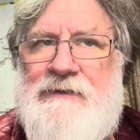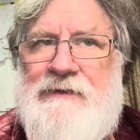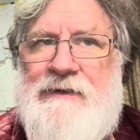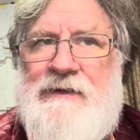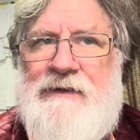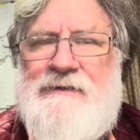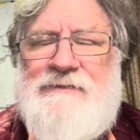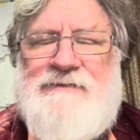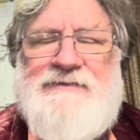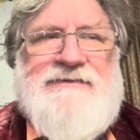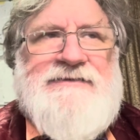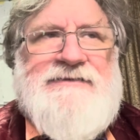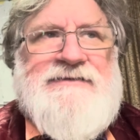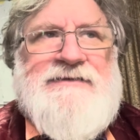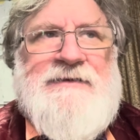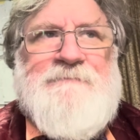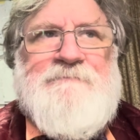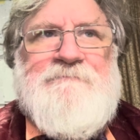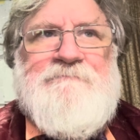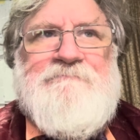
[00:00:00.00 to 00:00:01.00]

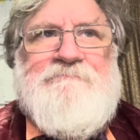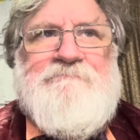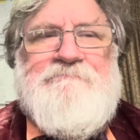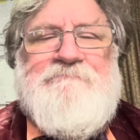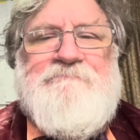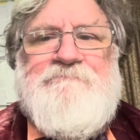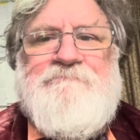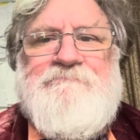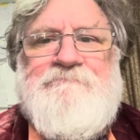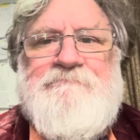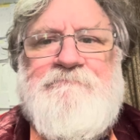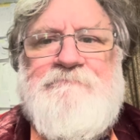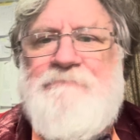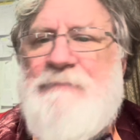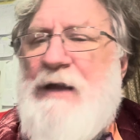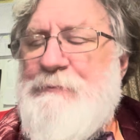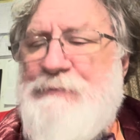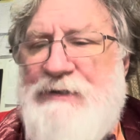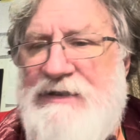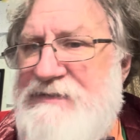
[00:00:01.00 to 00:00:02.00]
it's
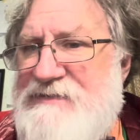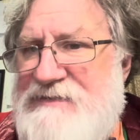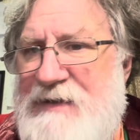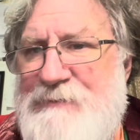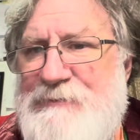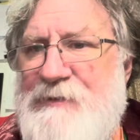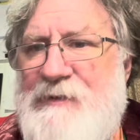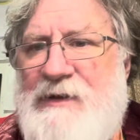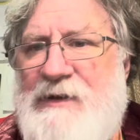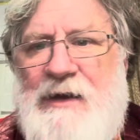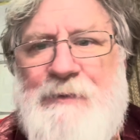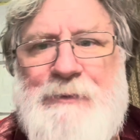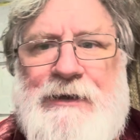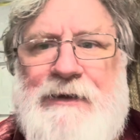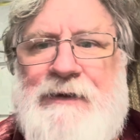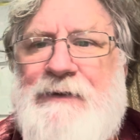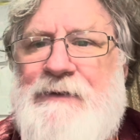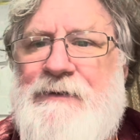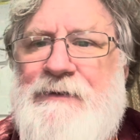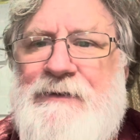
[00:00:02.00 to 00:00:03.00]
please keep them
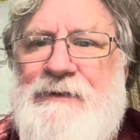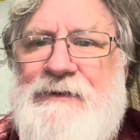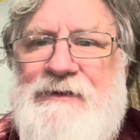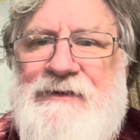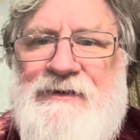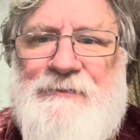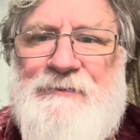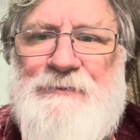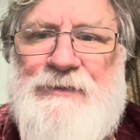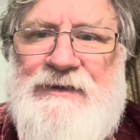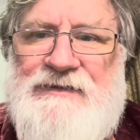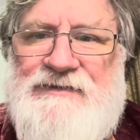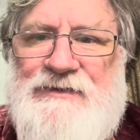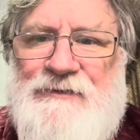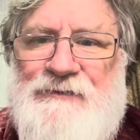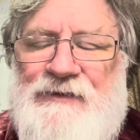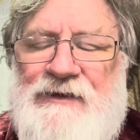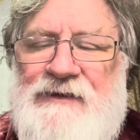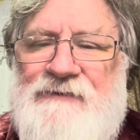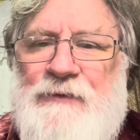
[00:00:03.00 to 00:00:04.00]
coming. Please
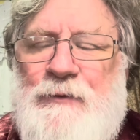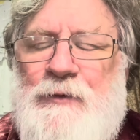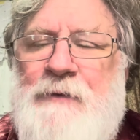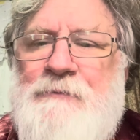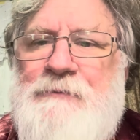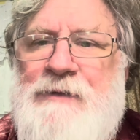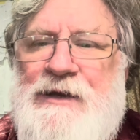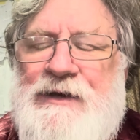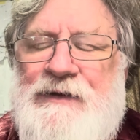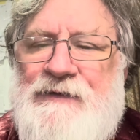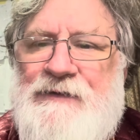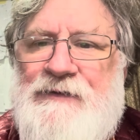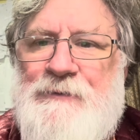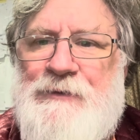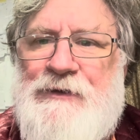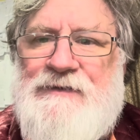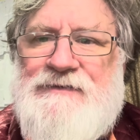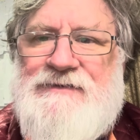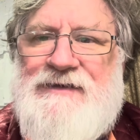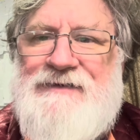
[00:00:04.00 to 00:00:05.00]
don't think for 1 minute that
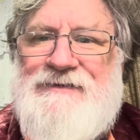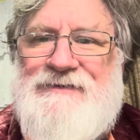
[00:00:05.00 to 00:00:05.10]
because